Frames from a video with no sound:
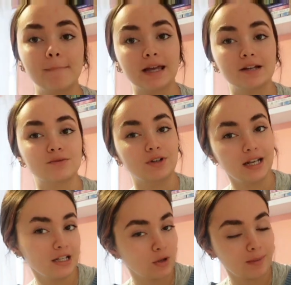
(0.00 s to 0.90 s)
because
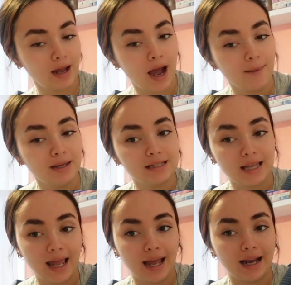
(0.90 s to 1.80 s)
reading is one of my hobbies,
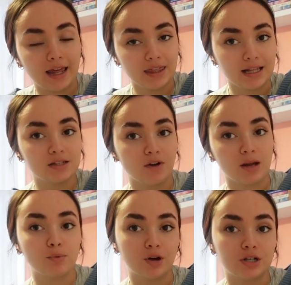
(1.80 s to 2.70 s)
and I think it's very
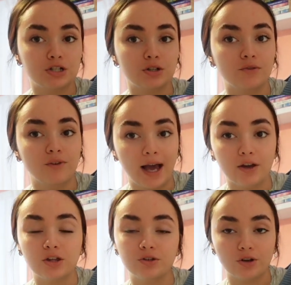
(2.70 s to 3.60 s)
important to
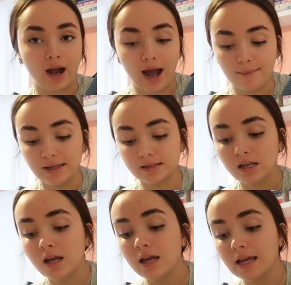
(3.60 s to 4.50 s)
value your hobbies
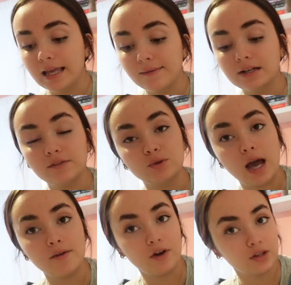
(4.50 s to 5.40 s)
even if you
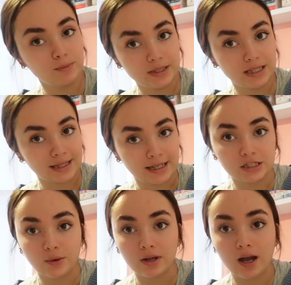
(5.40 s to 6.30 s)
have other busy things
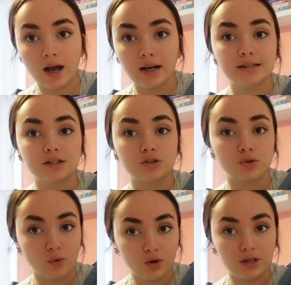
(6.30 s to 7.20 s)
going on. As
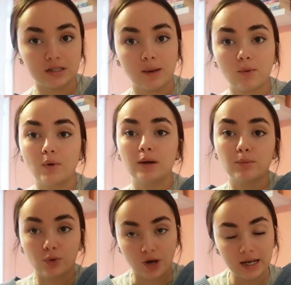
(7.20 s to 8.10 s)
school is number one
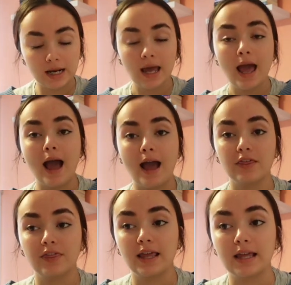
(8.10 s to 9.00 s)
important. I
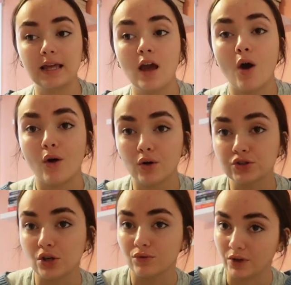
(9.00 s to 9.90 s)
think
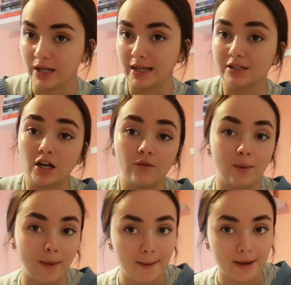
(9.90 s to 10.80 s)
also reading is good for
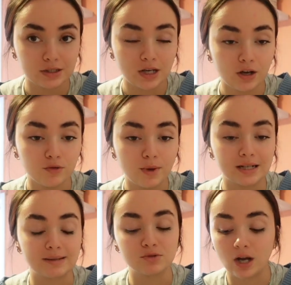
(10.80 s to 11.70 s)
my mental health
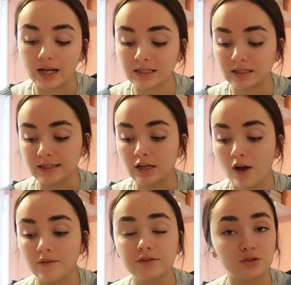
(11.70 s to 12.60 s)
because I'm trying to lean
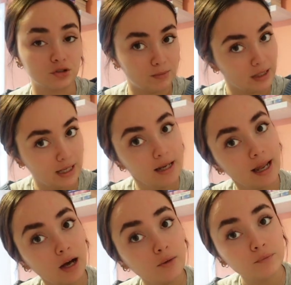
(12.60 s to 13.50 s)
off of social media
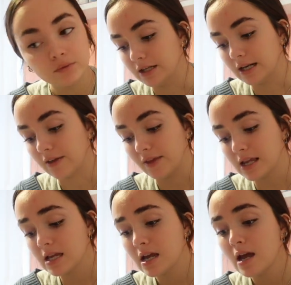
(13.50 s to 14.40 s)
now, and I
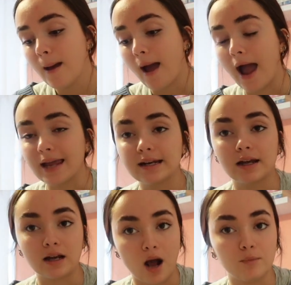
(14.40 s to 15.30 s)
think I can
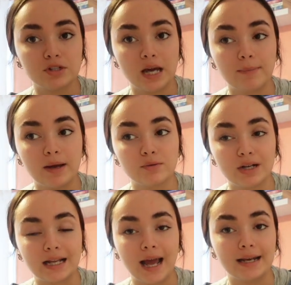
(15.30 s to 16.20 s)
accomplish that by
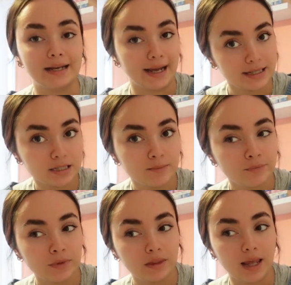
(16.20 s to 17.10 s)
reading at night.
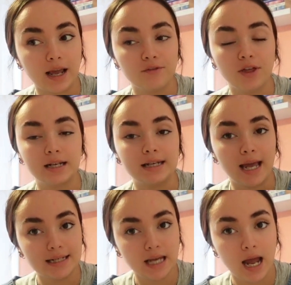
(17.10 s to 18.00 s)
I feel like
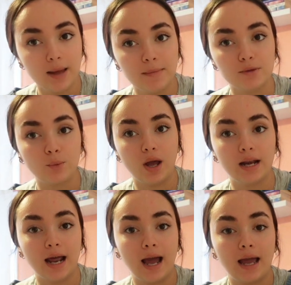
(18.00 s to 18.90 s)
nighttime is
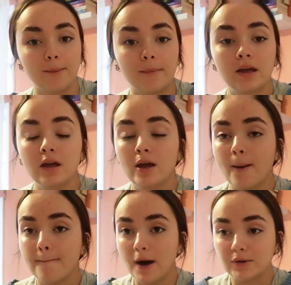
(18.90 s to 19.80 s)
when I'm
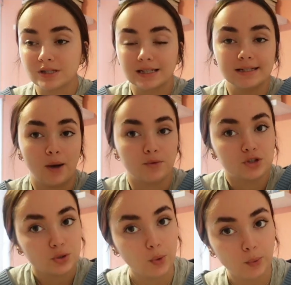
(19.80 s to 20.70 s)
mostly done with
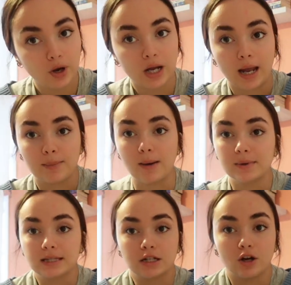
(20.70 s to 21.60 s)
schoolwork. I probably
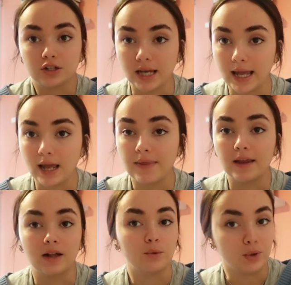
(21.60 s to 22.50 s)
did all day, and then
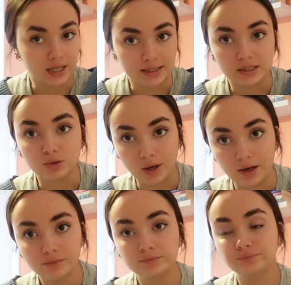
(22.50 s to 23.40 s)
on the weekends as well.